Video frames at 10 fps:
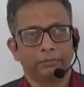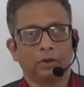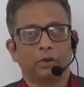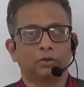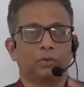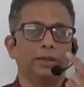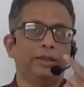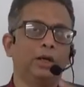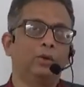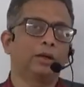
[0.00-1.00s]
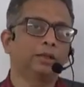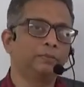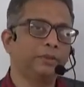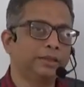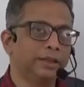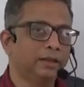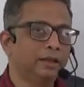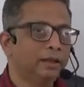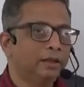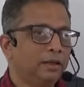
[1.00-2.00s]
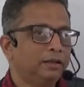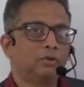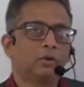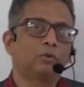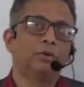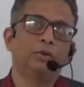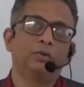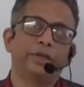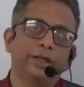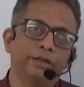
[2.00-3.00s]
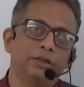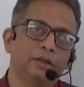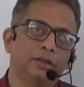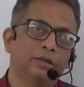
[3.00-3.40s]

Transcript: because one yellow color missing is not going to change